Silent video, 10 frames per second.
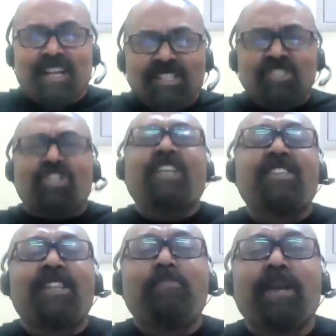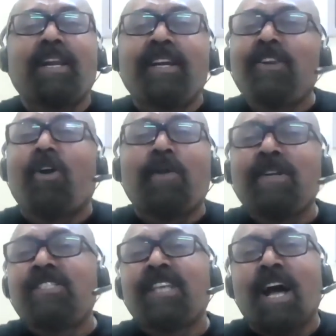in the beginning did not
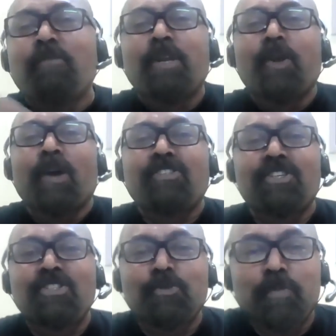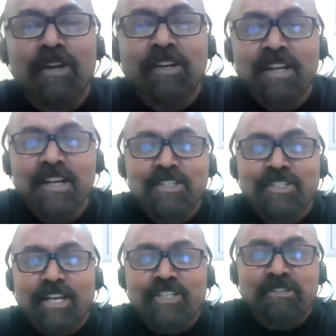even say how many questions per
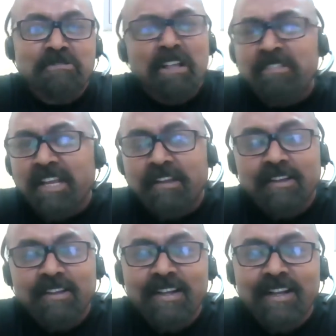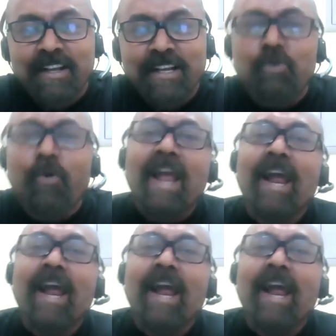section. Nothing. So I